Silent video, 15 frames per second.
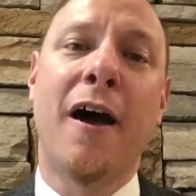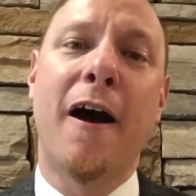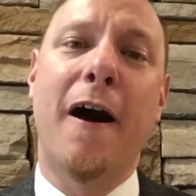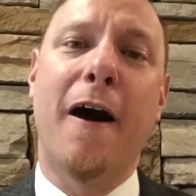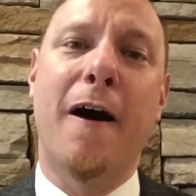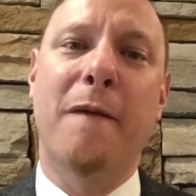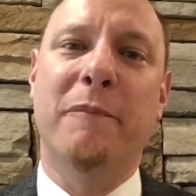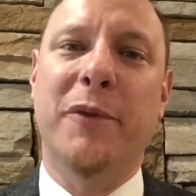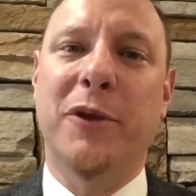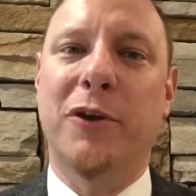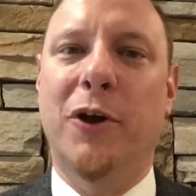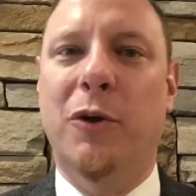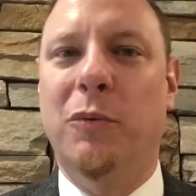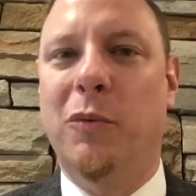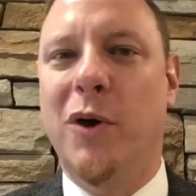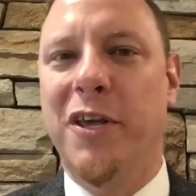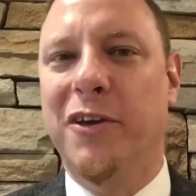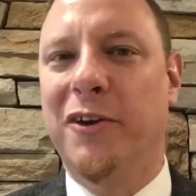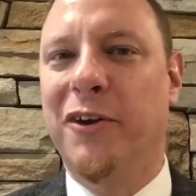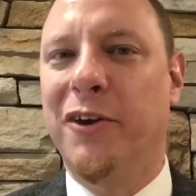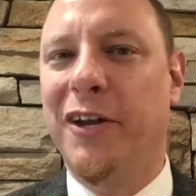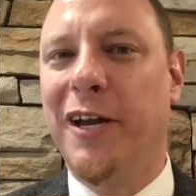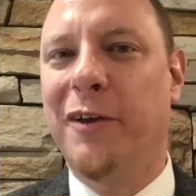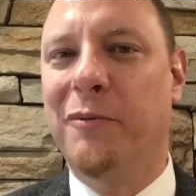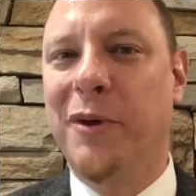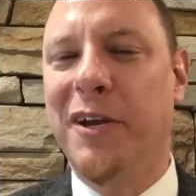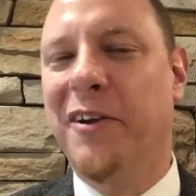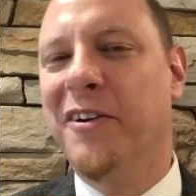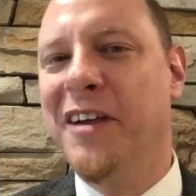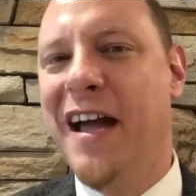You know what you're good at,
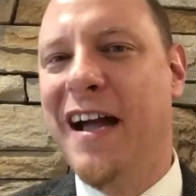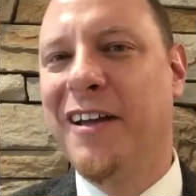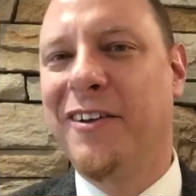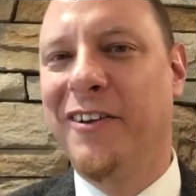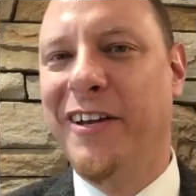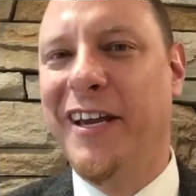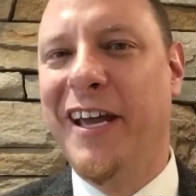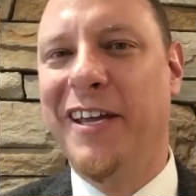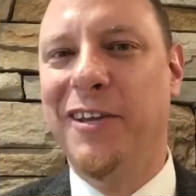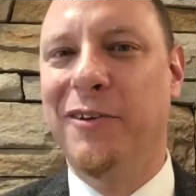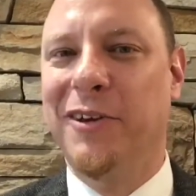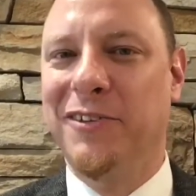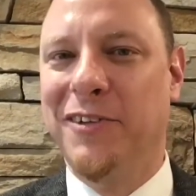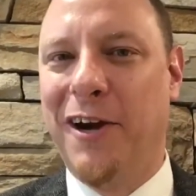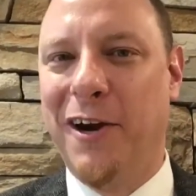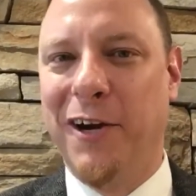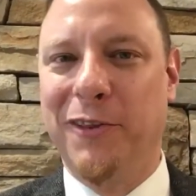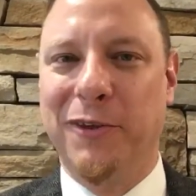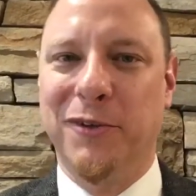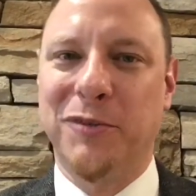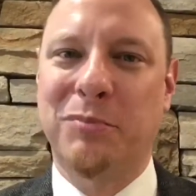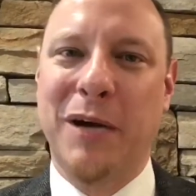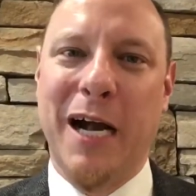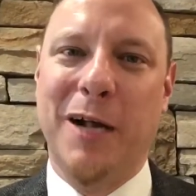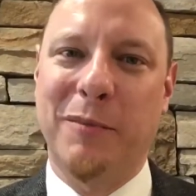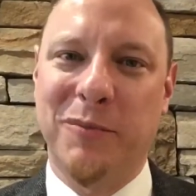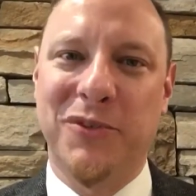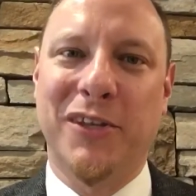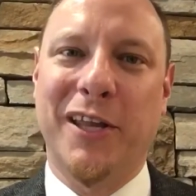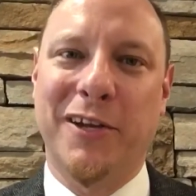what you're not good at. You can target those
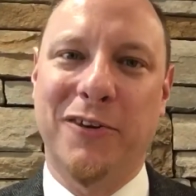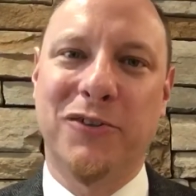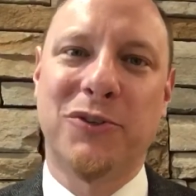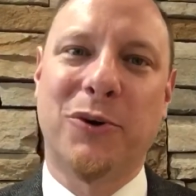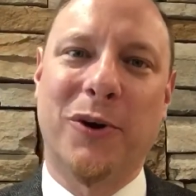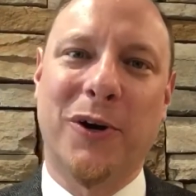problems, and then your score